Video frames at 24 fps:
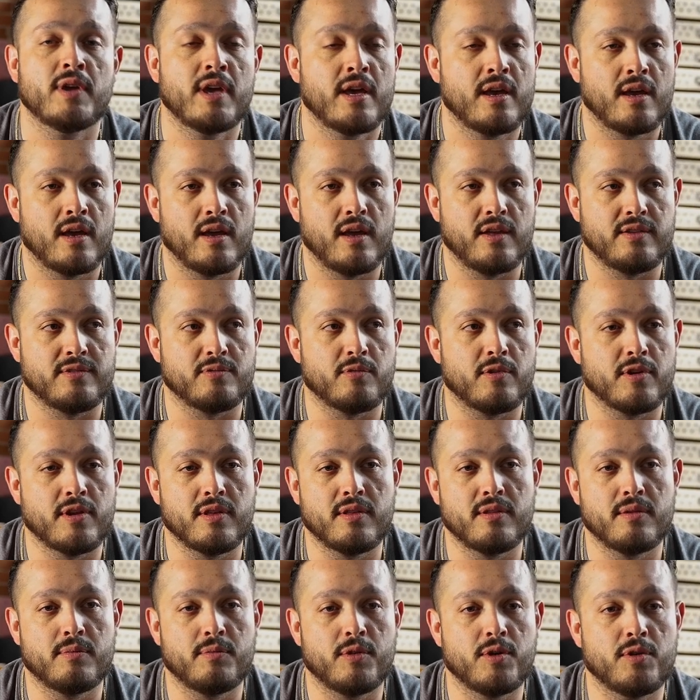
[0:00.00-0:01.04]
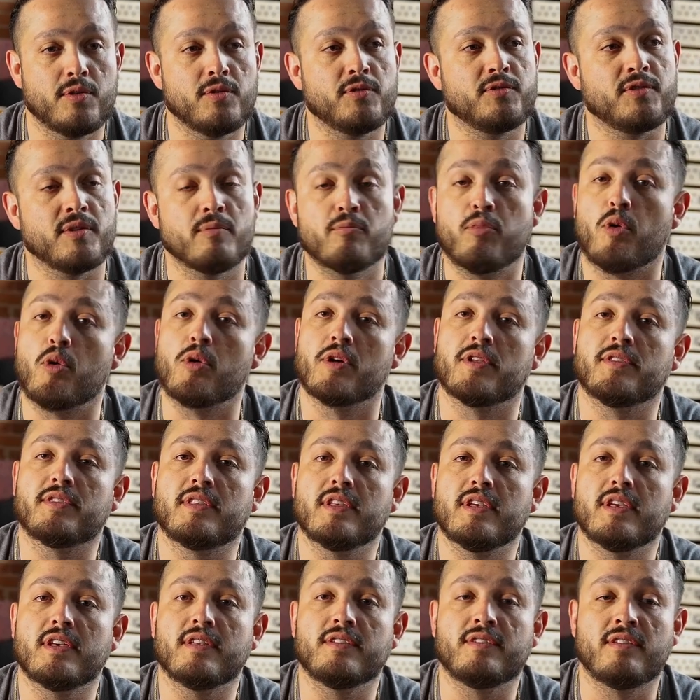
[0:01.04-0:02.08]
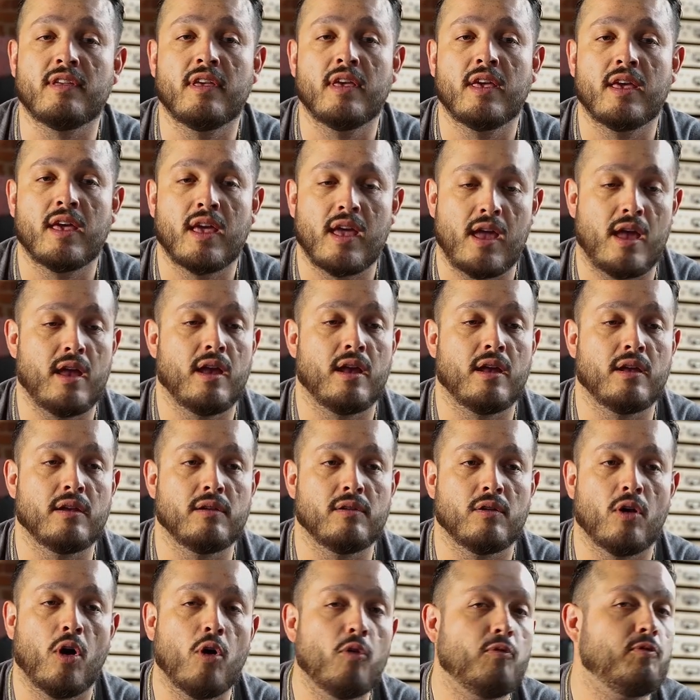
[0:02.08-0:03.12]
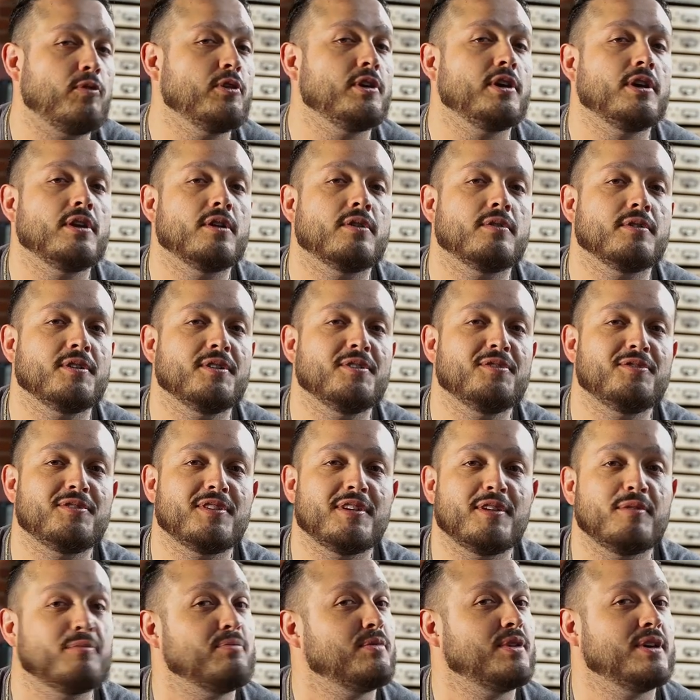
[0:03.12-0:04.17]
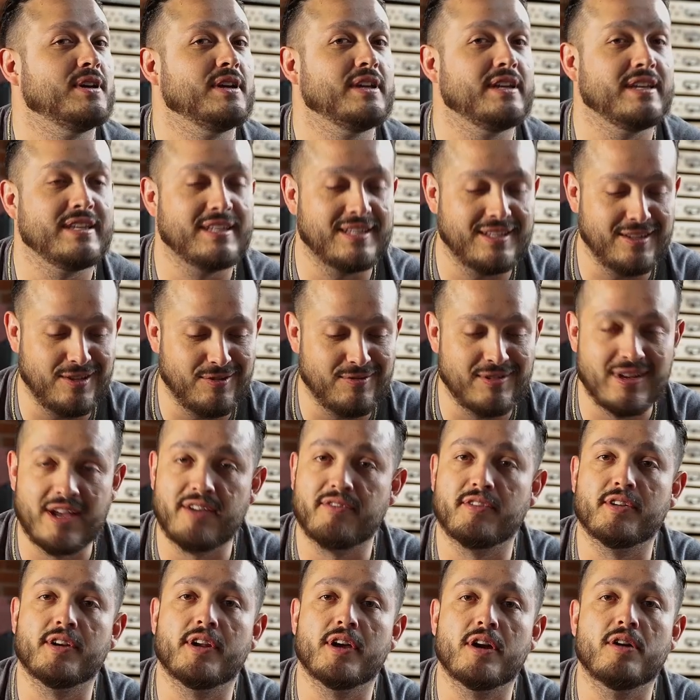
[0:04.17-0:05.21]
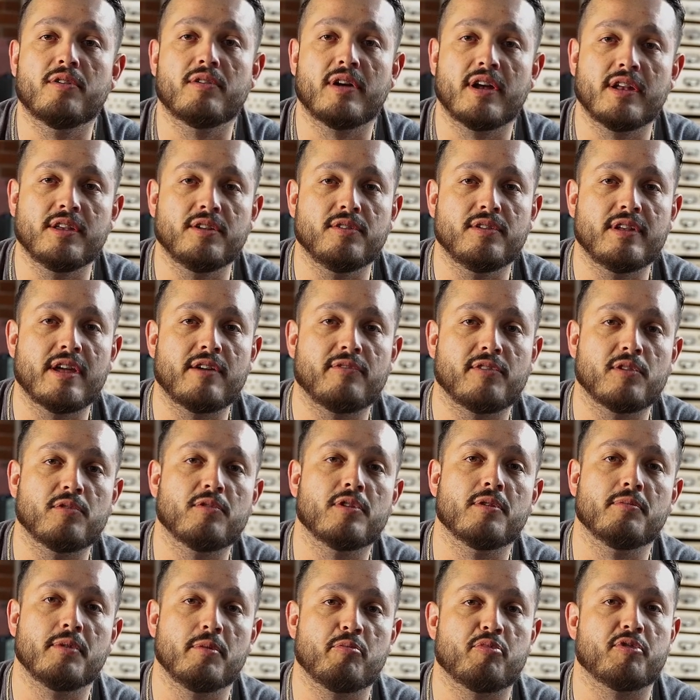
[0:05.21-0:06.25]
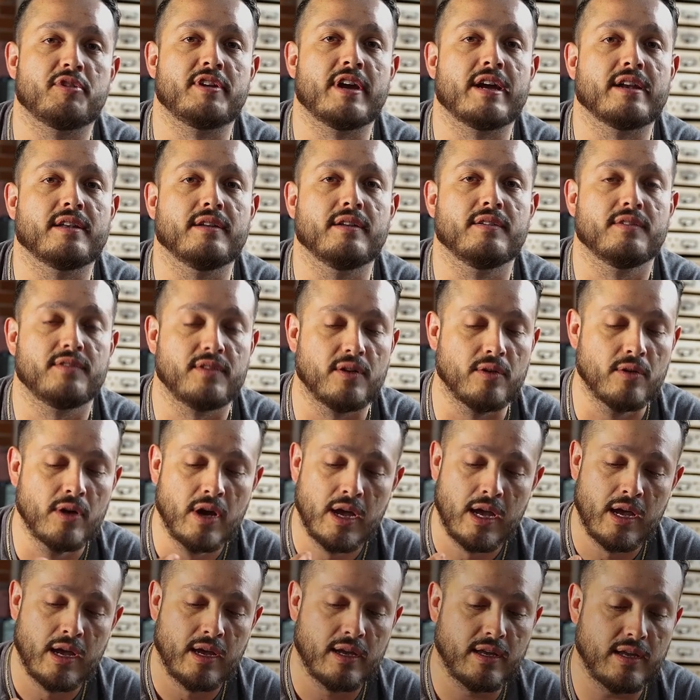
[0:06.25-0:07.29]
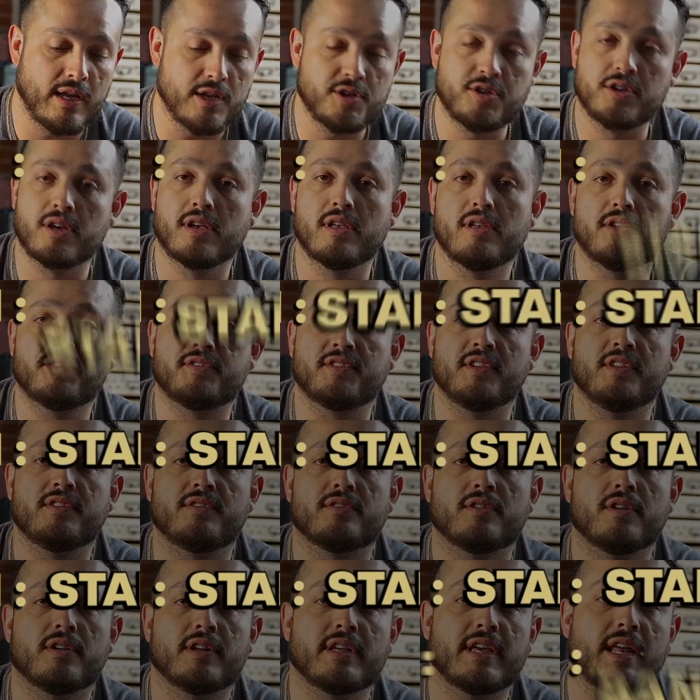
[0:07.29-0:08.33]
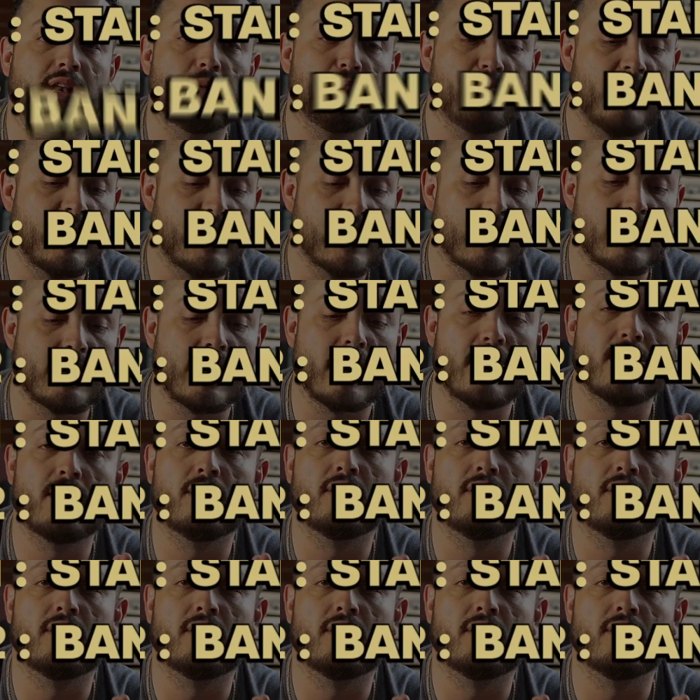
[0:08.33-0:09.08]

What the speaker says: It's one of the most important things, and hopefully you don't use it, but you never know, and you definitely want to be protected. So get your LLC started, get a bank account,